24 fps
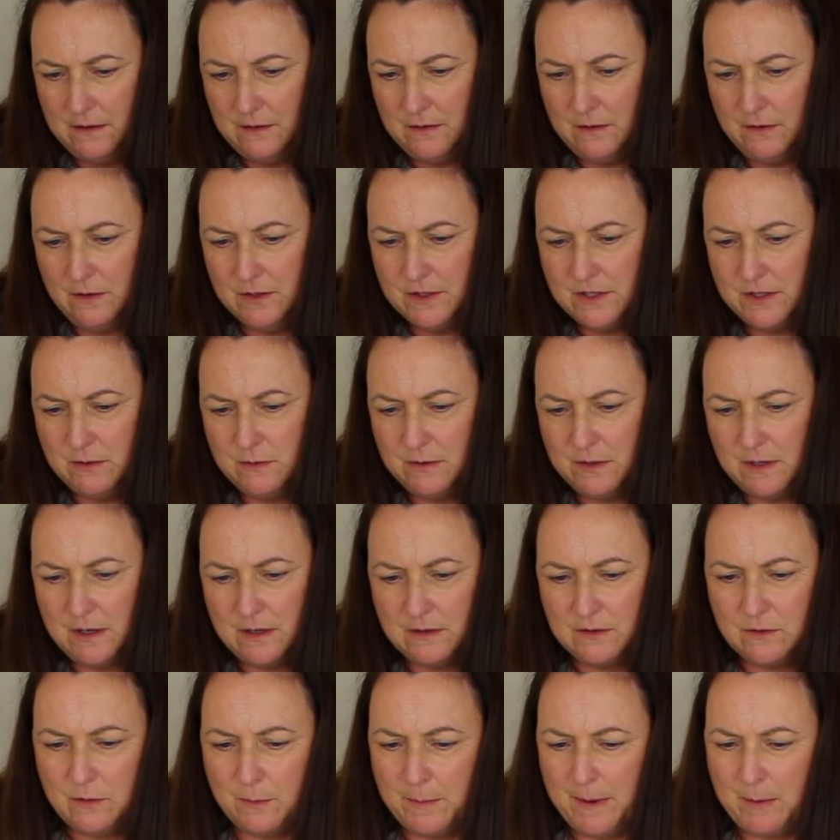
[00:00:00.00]
Also,
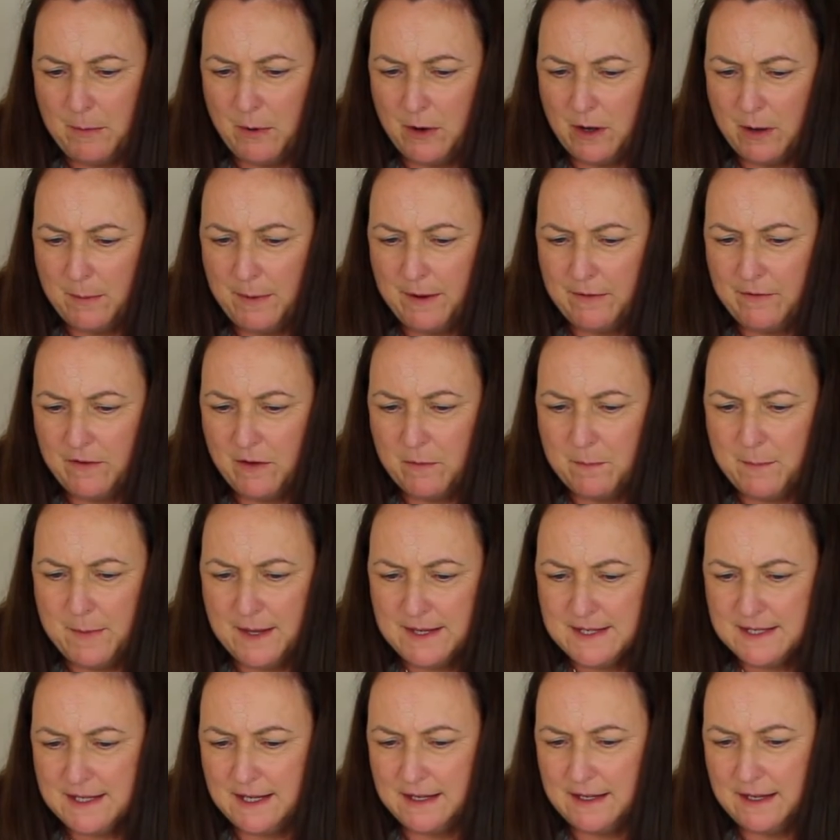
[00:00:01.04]
don't be worried about if you've
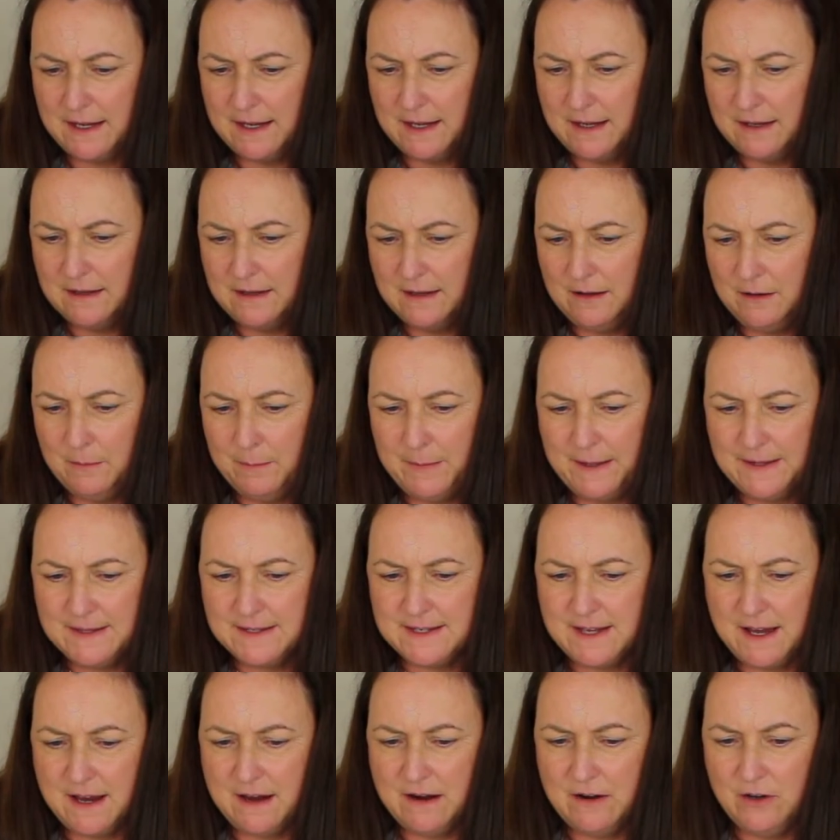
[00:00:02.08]
missed any little bits
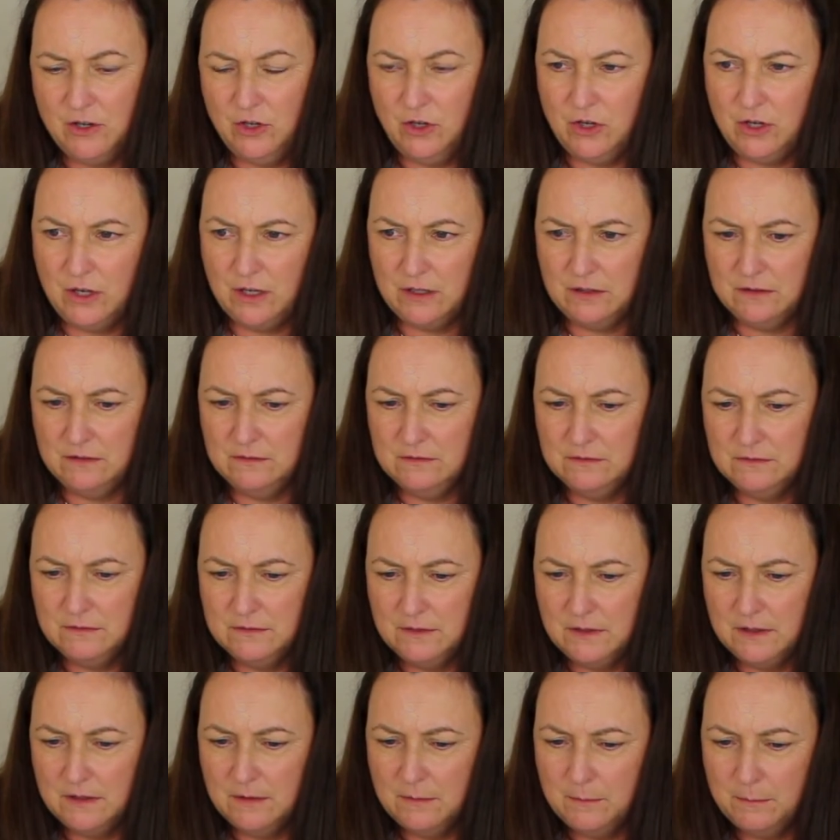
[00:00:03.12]
there. You can
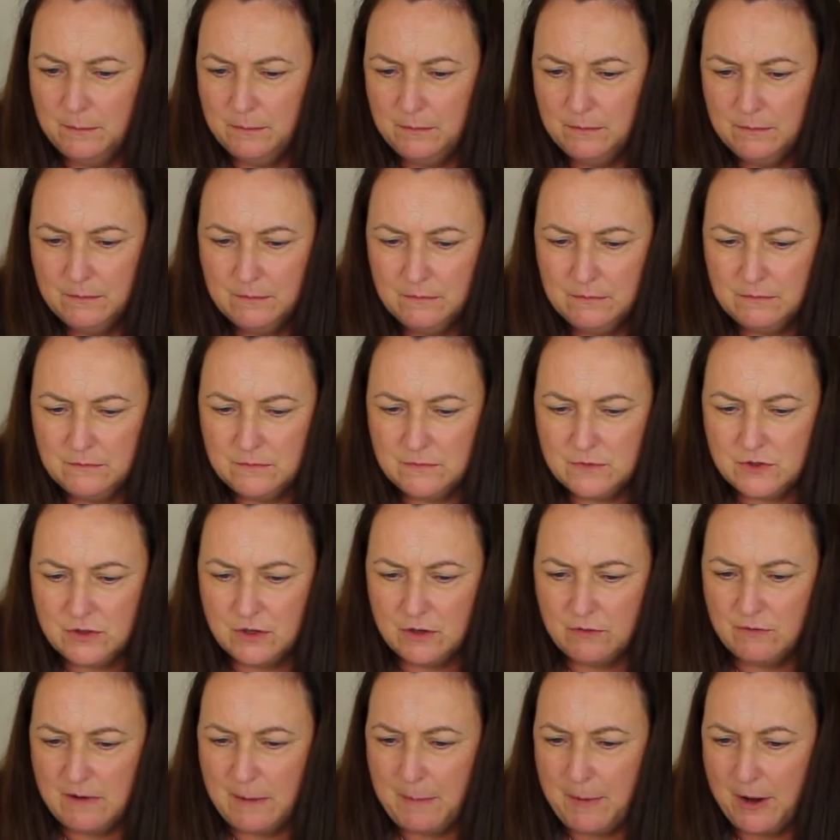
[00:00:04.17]
sort
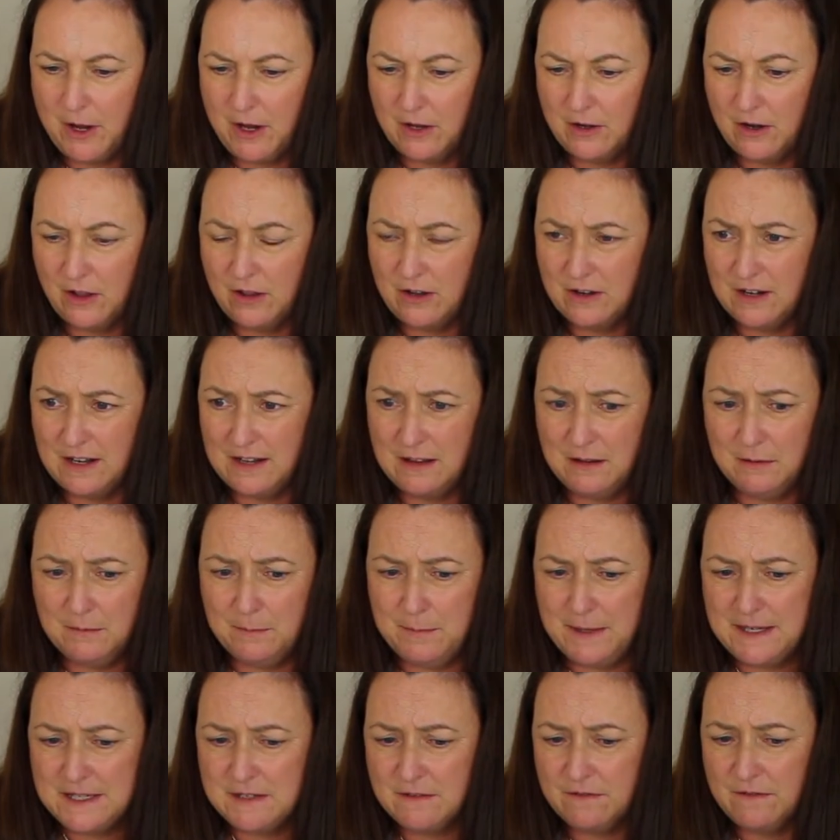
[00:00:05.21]
of rip out another little
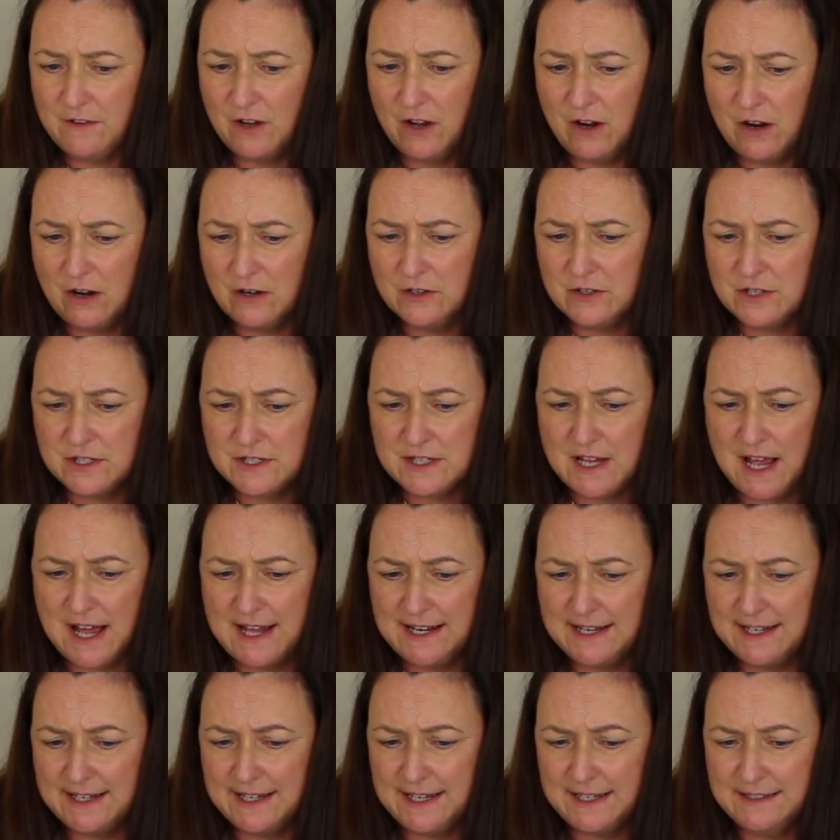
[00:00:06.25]
piece of flour and just add
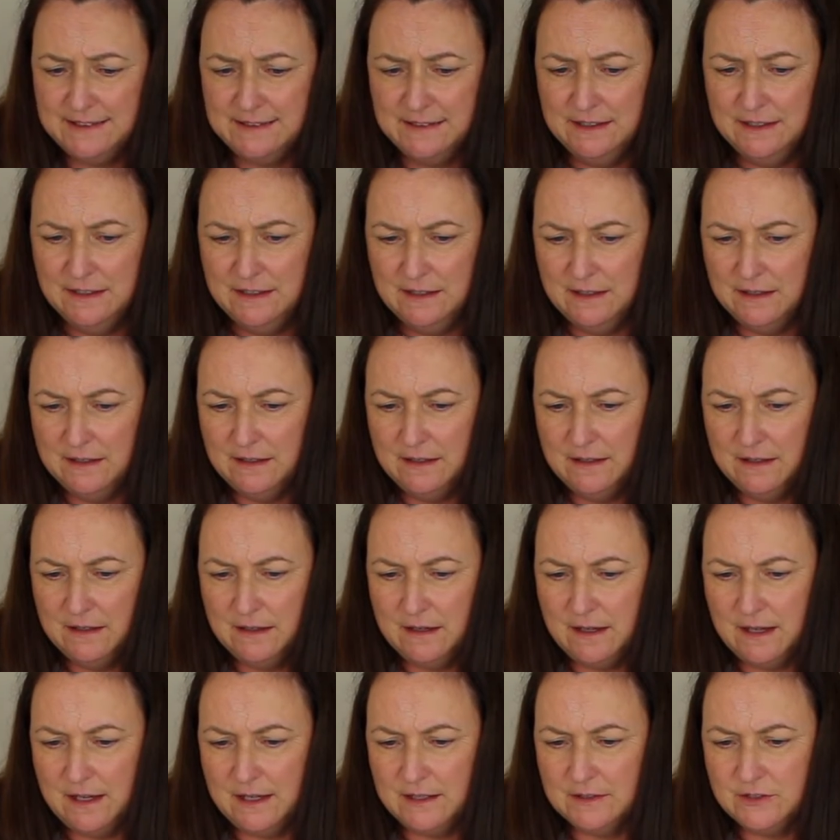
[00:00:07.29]
it in
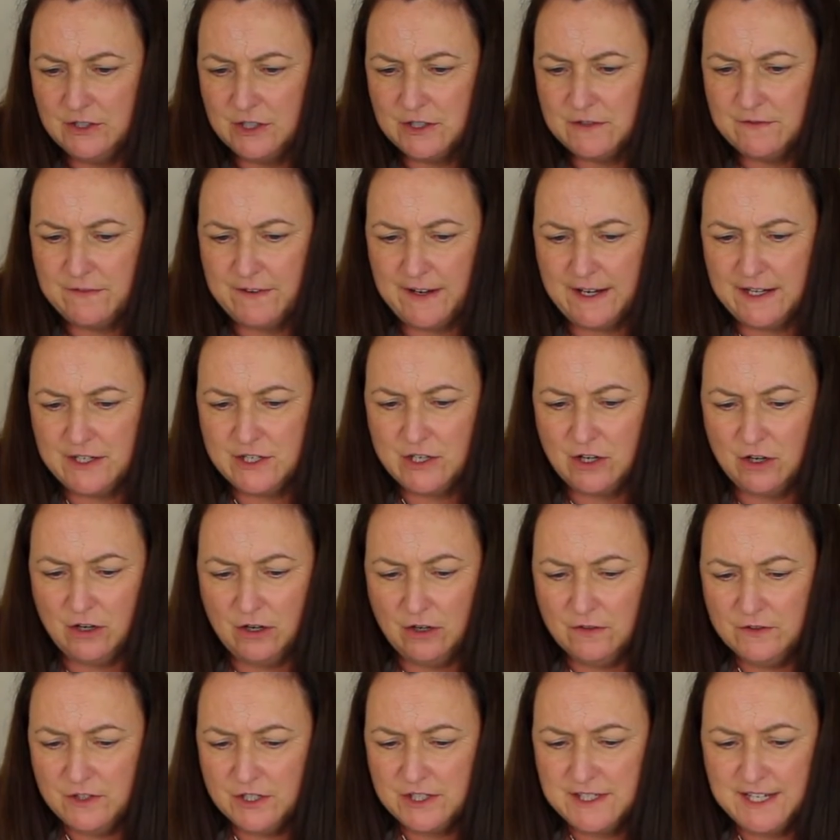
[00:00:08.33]
and just finish it
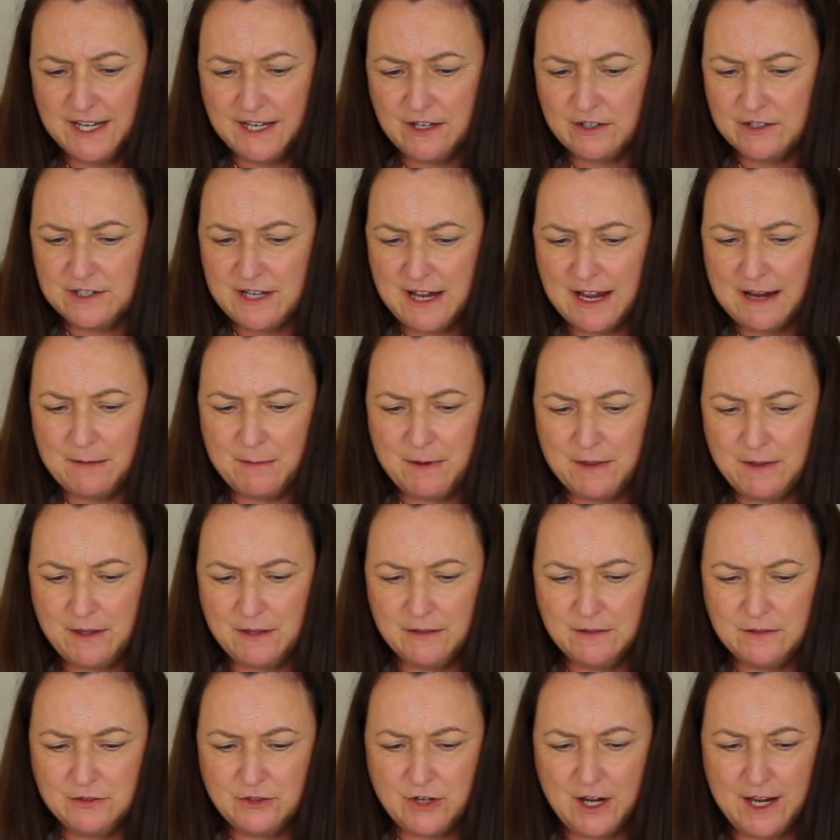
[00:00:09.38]
off. Just take your time with it
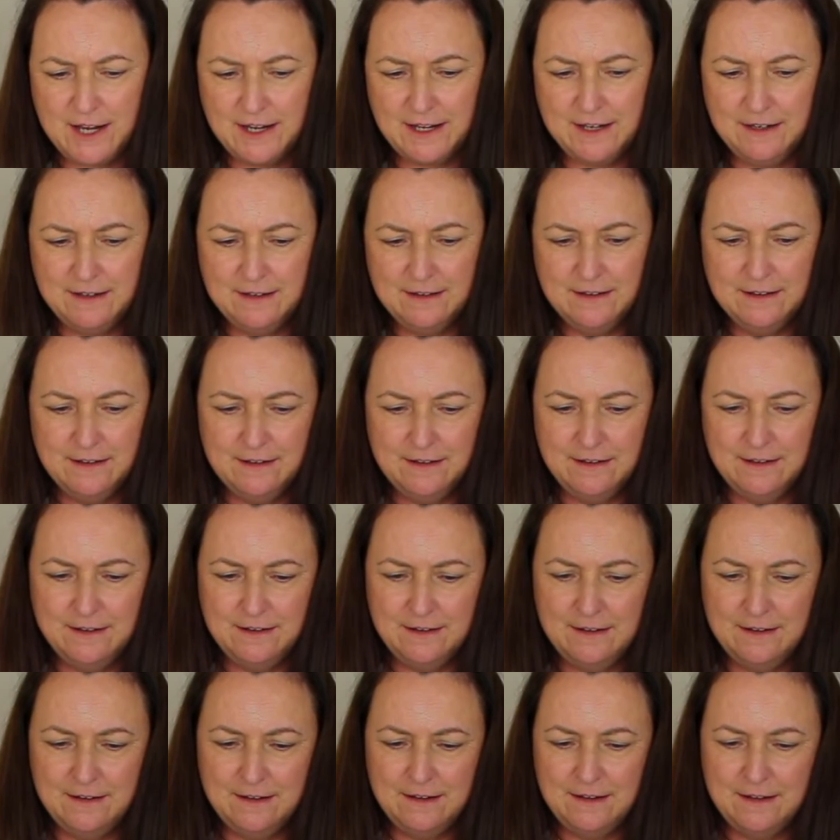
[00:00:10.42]
and try and
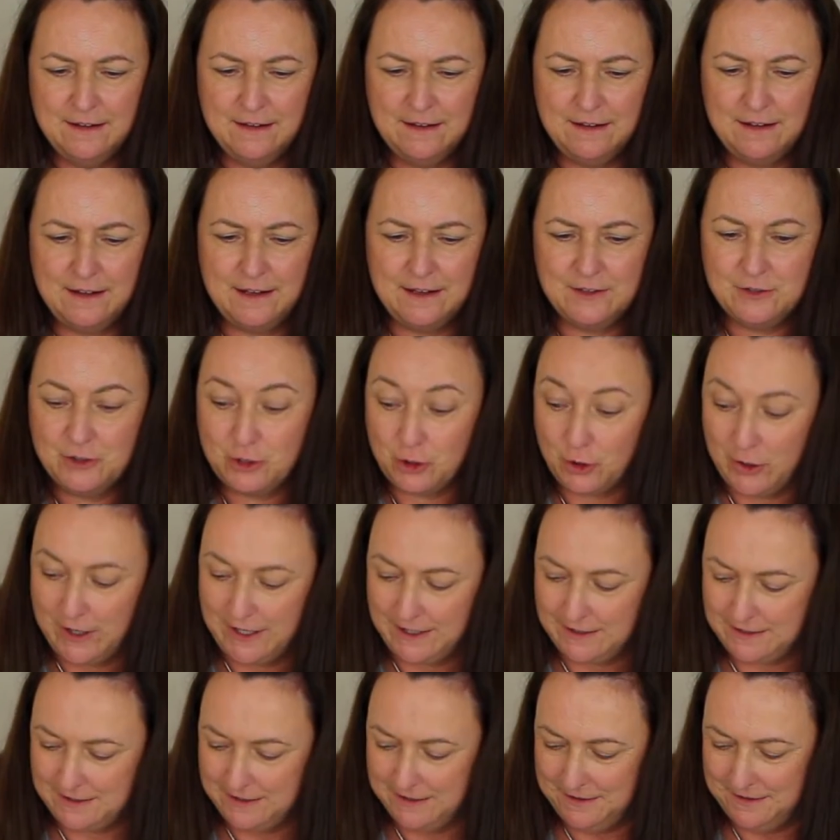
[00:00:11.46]
enjoy
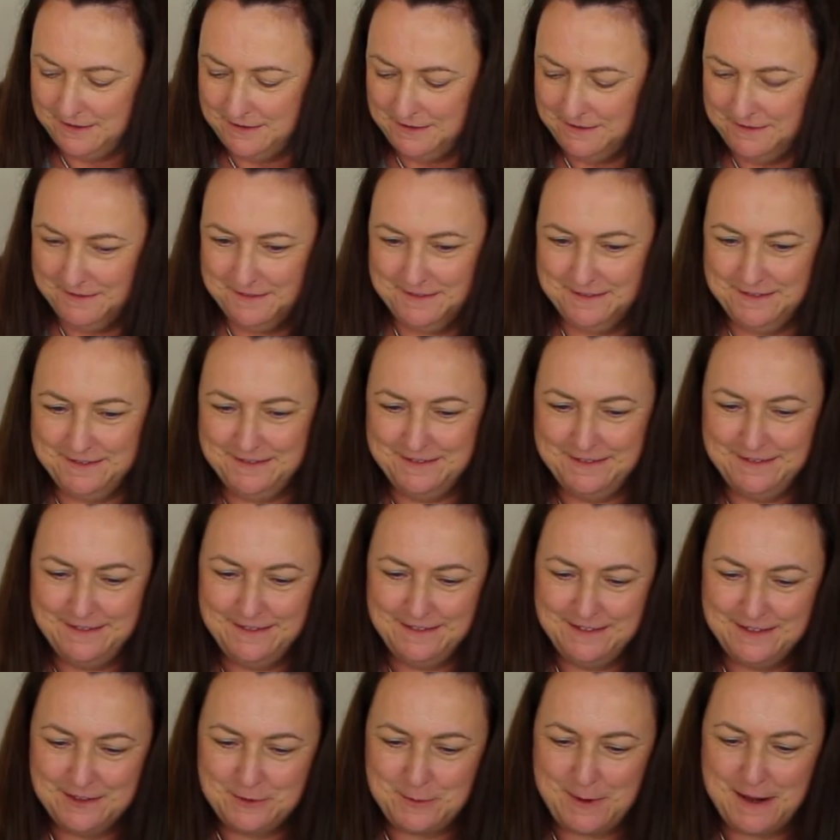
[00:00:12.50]
it.
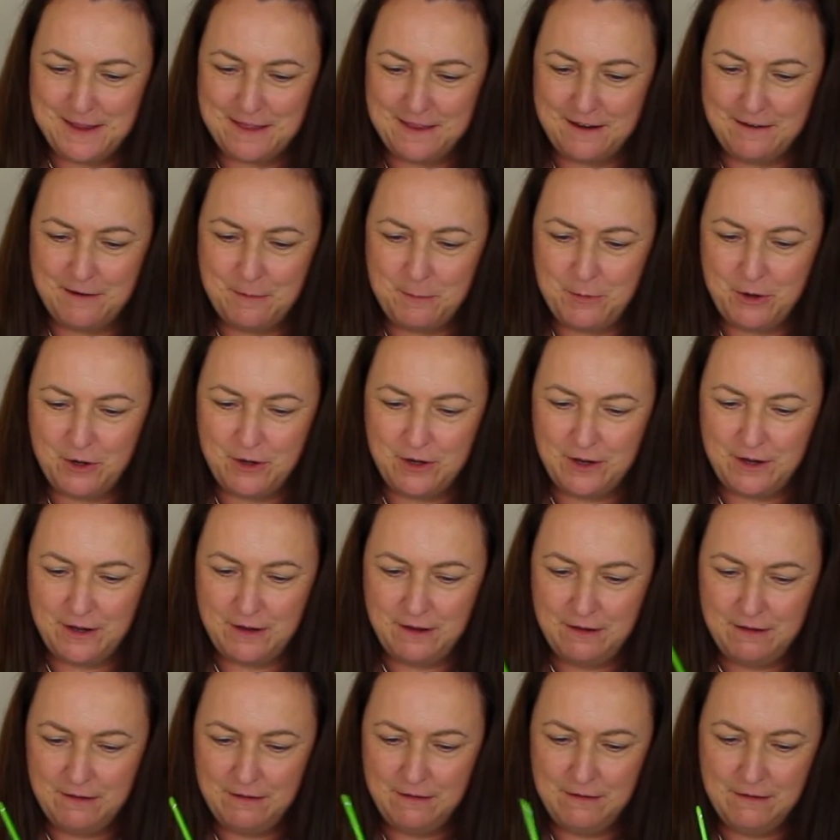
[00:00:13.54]
Quite therapeutic.